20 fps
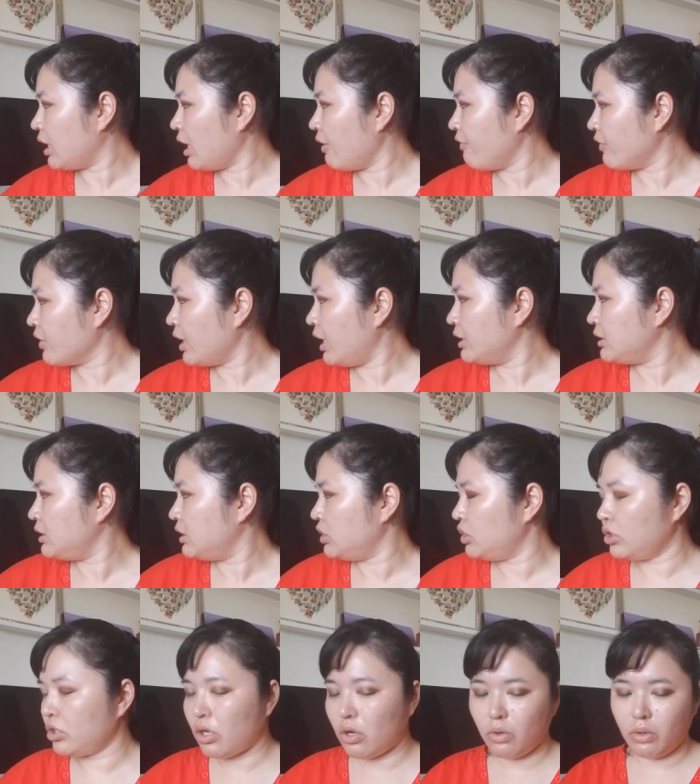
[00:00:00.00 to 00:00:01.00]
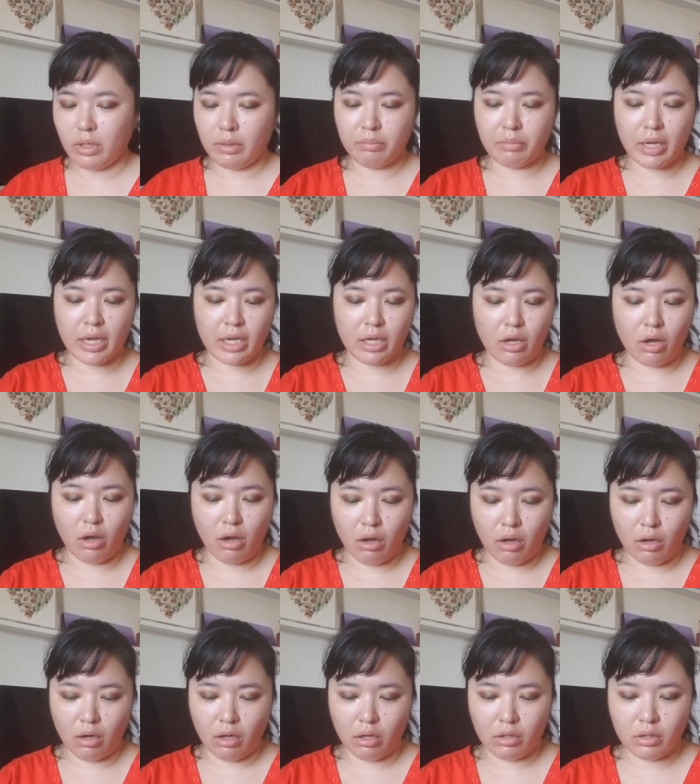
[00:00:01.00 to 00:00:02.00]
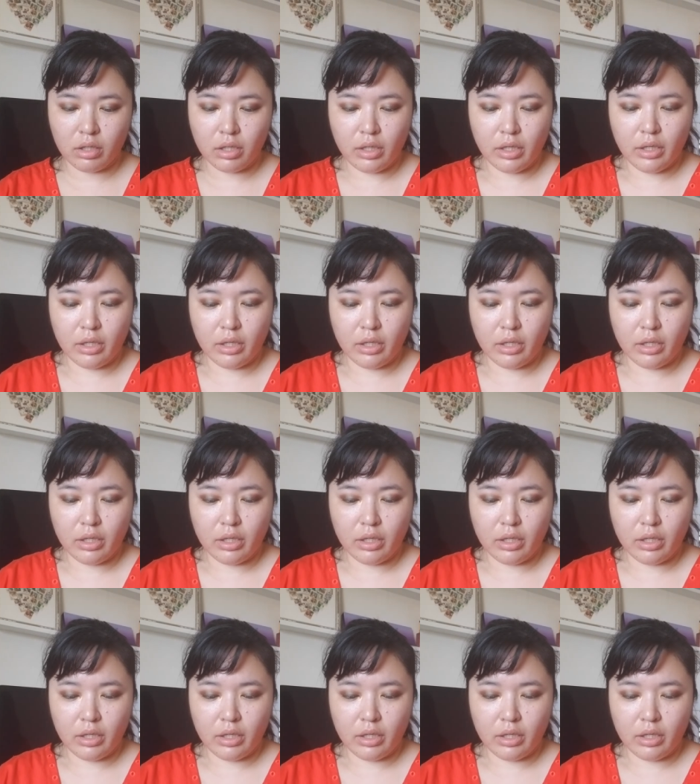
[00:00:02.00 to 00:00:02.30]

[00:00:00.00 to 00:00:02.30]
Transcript: I forgot to show in my haul